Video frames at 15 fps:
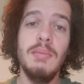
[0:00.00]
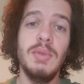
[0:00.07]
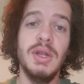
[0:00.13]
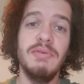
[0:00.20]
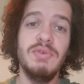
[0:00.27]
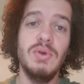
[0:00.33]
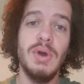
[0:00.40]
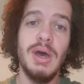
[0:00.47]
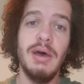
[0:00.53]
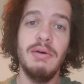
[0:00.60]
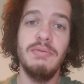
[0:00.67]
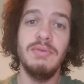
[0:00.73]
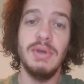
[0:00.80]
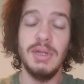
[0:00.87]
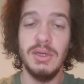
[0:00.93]
But if you
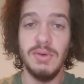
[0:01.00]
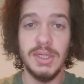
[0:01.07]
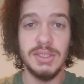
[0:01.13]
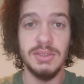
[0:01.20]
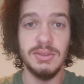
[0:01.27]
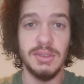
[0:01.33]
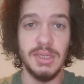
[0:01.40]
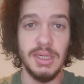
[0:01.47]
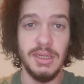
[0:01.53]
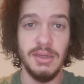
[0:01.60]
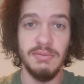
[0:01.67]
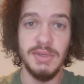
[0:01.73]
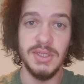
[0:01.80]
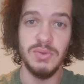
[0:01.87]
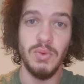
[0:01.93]
have any questions on any
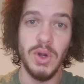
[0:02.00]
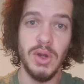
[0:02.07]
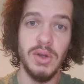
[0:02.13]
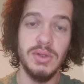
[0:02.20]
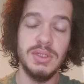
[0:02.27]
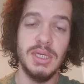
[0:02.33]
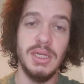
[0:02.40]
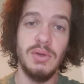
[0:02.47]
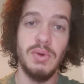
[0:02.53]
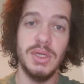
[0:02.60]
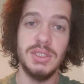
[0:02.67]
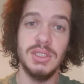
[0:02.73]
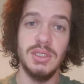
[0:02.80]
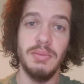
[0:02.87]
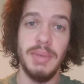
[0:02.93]
of these words, any
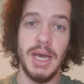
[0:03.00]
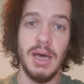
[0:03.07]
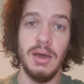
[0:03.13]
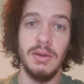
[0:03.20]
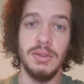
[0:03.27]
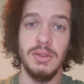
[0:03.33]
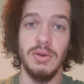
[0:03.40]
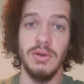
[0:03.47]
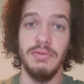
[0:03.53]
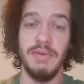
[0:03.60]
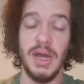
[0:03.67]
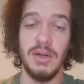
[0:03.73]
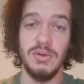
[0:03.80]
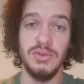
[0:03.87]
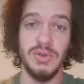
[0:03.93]
questions about your
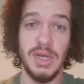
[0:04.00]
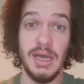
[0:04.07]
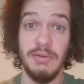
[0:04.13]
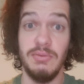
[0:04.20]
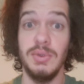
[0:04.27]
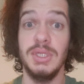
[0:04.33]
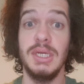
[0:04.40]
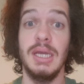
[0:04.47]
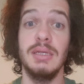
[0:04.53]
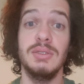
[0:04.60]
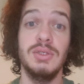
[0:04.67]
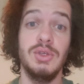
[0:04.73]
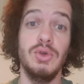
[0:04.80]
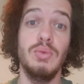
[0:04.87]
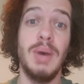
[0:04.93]
final draft, which again
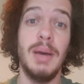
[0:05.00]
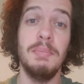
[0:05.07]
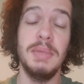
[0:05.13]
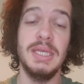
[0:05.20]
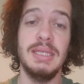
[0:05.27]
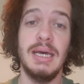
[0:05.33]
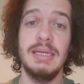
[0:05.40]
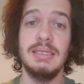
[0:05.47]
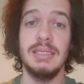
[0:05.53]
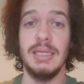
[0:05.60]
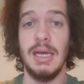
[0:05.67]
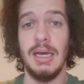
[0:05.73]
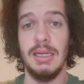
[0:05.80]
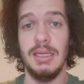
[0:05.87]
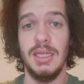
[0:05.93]
is due by midnight
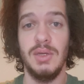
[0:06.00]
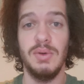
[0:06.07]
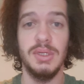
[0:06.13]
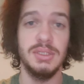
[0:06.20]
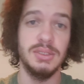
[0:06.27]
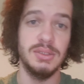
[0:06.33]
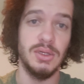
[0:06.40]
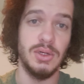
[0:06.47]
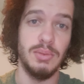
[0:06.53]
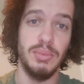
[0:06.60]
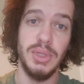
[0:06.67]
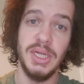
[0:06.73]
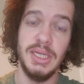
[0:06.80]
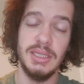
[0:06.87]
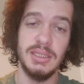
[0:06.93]
tonight, any questions on
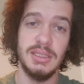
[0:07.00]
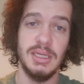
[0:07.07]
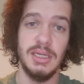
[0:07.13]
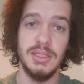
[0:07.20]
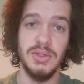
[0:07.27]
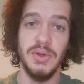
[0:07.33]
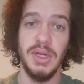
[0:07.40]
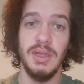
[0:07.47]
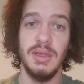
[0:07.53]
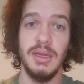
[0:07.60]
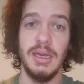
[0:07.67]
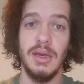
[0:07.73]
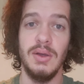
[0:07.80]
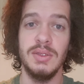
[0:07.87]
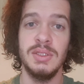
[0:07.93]
completing the sentence or
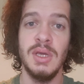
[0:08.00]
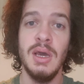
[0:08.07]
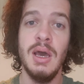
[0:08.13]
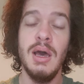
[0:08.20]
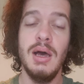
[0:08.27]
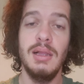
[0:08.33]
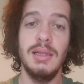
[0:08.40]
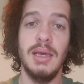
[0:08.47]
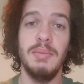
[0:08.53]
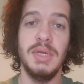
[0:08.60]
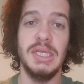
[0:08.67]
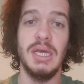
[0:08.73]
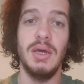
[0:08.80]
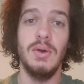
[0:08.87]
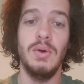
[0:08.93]
anything else, let
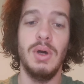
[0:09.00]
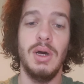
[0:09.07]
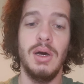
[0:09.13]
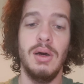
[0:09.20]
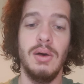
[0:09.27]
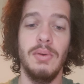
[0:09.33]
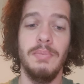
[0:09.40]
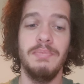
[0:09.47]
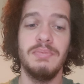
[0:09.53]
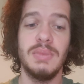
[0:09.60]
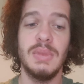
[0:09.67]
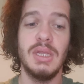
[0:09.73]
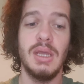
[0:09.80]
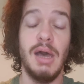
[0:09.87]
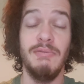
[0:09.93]
me know.
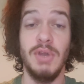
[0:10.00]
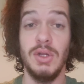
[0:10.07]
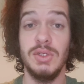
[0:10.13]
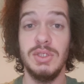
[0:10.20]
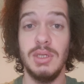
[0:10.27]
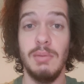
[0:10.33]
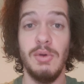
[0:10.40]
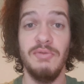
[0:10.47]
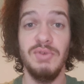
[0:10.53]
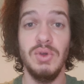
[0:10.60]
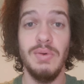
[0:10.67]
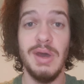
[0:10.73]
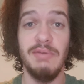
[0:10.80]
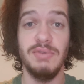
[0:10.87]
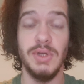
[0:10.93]
I've noticed some of
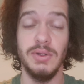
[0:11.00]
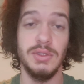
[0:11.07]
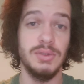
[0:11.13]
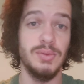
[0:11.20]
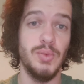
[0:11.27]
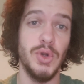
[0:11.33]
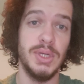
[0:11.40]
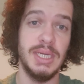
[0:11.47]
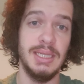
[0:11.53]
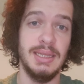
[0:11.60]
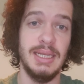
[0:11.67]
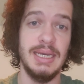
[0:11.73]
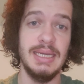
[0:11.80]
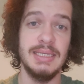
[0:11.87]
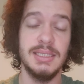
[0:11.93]
you have turned some work in
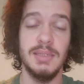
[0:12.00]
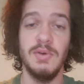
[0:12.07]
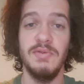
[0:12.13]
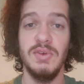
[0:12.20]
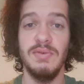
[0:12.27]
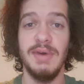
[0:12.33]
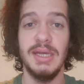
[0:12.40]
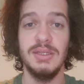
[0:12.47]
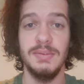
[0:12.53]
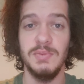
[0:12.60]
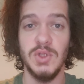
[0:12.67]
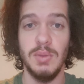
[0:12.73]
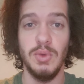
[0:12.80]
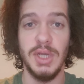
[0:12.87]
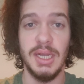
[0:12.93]
late. Some of you have had some
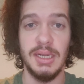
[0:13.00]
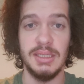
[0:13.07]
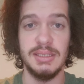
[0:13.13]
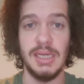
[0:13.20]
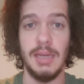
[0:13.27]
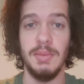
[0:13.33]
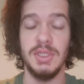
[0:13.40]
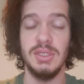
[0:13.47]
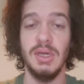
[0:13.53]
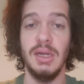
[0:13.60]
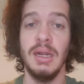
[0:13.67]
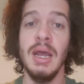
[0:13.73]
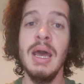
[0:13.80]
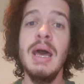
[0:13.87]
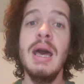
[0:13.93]
trouble getting assignments
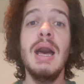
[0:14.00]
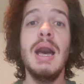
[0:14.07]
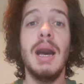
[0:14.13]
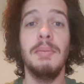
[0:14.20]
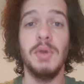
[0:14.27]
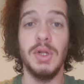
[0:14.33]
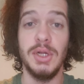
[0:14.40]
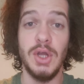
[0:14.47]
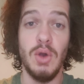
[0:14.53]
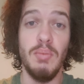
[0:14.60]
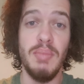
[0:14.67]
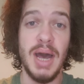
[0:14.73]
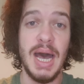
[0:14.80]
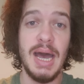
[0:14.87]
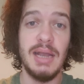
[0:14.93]
done. I'm going to go
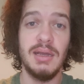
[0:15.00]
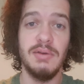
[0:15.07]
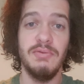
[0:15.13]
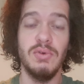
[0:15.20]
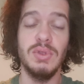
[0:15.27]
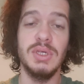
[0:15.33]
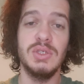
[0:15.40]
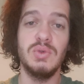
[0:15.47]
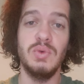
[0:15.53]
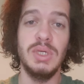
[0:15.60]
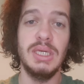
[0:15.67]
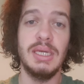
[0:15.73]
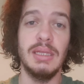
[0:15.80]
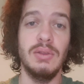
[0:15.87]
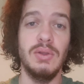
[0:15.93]
back for this
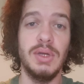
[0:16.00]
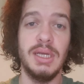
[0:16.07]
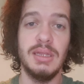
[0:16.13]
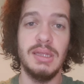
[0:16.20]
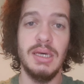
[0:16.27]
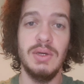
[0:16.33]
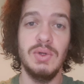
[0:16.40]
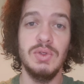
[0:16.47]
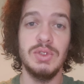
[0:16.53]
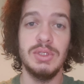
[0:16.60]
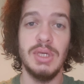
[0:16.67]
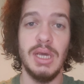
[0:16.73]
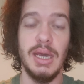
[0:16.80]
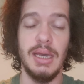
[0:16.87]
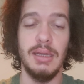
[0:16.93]
week and look at
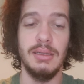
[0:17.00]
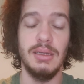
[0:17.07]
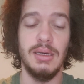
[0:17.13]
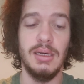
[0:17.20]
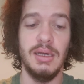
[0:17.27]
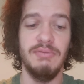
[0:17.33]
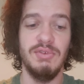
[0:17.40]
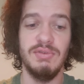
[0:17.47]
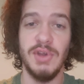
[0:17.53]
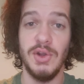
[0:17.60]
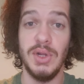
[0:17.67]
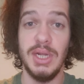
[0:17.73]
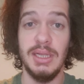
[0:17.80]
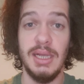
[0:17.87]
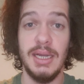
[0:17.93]
those. And if you've
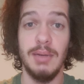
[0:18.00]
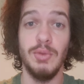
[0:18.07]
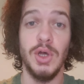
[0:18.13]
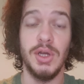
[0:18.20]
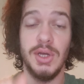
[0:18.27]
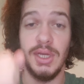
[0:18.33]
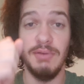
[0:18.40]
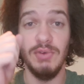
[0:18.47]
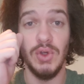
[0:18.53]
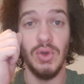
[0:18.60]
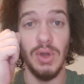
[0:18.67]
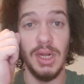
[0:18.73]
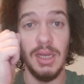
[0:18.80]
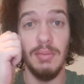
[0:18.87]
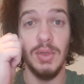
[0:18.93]
turned it in late, I'm probably going to give you
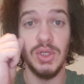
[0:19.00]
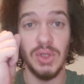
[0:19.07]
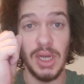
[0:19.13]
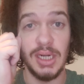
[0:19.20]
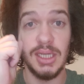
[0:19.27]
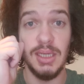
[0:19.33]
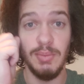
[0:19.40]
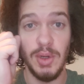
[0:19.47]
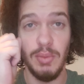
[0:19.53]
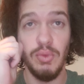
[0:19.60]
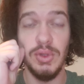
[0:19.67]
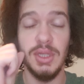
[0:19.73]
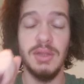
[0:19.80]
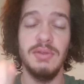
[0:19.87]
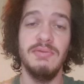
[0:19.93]
credit, but try to keep up
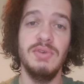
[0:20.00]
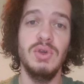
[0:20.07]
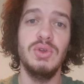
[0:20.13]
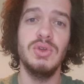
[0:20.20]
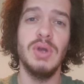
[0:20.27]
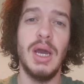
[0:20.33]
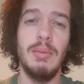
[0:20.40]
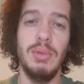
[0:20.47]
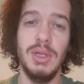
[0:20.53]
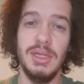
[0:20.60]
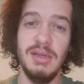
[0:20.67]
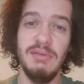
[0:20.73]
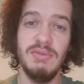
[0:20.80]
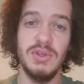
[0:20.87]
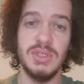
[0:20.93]
with it in the future. I
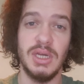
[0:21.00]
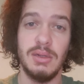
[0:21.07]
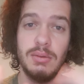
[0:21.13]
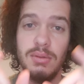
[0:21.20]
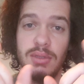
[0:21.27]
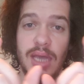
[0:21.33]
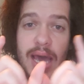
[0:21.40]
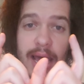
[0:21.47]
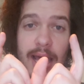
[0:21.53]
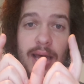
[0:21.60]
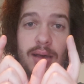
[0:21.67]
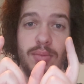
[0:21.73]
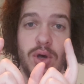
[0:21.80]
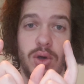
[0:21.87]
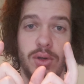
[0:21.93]
believe there's a
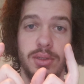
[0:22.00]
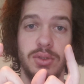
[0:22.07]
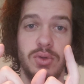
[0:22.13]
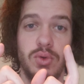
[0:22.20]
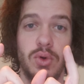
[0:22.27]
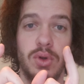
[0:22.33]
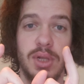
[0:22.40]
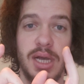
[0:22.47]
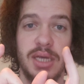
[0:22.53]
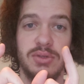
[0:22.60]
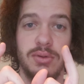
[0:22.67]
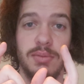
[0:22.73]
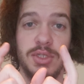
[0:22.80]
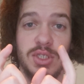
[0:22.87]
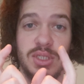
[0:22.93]
tab on Google
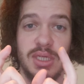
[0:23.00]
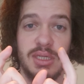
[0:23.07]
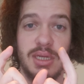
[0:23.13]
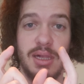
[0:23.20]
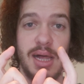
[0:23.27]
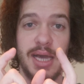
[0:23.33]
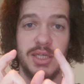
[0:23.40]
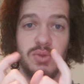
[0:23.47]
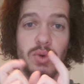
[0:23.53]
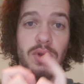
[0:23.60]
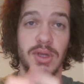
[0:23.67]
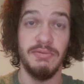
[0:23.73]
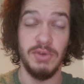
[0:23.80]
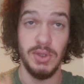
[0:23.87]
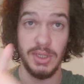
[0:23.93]
Classroom that just says
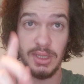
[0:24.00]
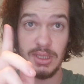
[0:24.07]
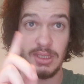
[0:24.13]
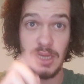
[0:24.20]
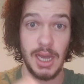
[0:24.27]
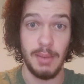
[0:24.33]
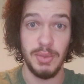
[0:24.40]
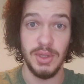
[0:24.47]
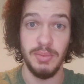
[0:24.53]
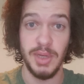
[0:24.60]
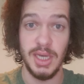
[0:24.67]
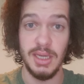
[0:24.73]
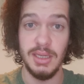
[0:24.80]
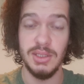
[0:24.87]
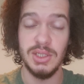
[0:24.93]
classwork. If you look at the top of the
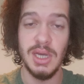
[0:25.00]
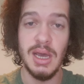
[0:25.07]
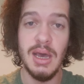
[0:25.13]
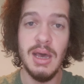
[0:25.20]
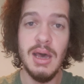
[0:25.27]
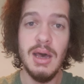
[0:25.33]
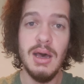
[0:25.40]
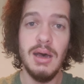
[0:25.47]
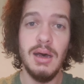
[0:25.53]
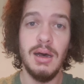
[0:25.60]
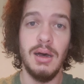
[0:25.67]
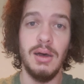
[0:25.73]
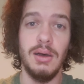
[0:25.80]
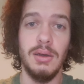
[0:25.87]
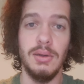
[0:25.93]
page,
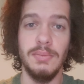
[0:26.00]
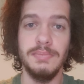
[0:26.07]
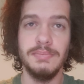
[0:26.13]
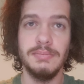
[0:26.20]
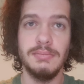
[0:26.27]
I'll